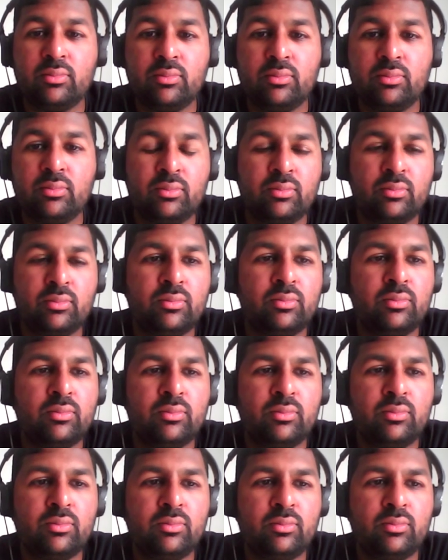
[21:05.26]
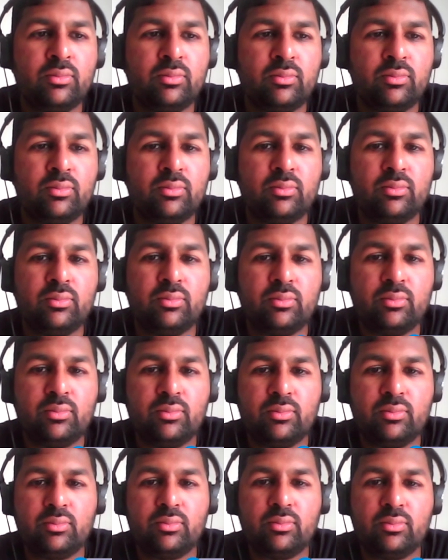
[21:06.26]

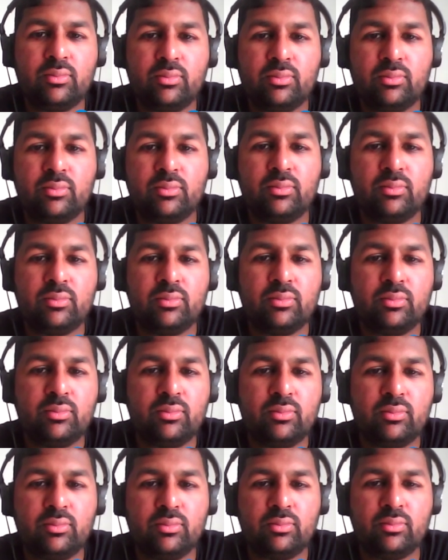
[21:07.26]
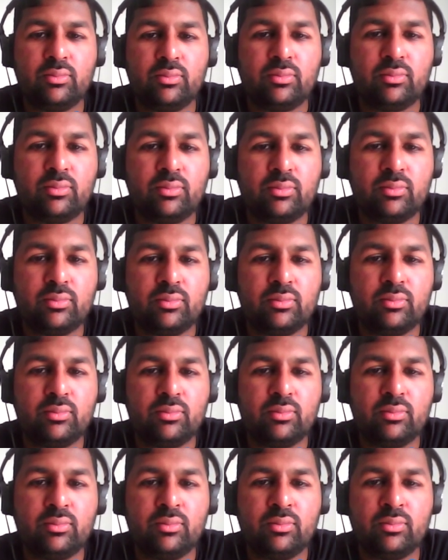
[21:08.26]

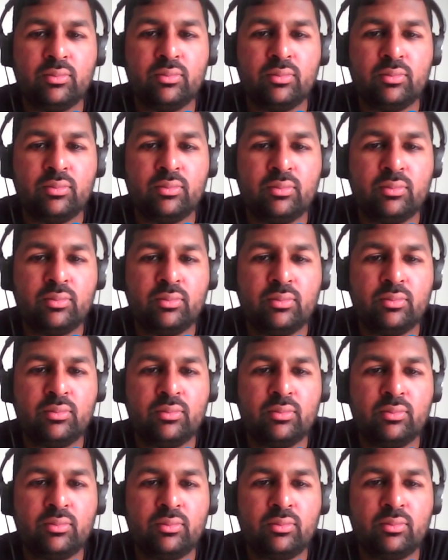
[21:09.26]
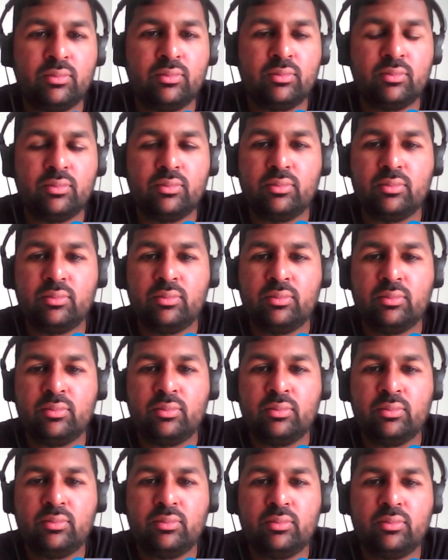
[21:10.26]

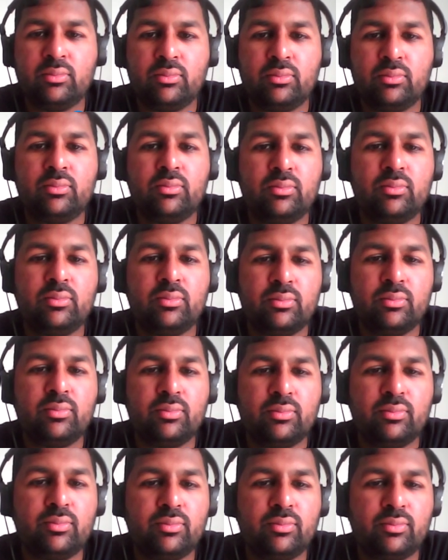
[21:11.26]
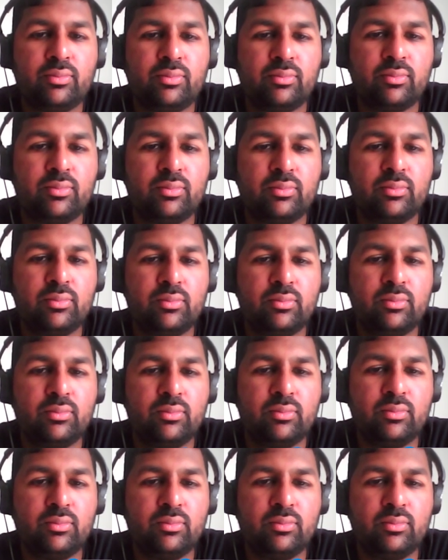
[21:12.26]
No words are spoken by the person on screen.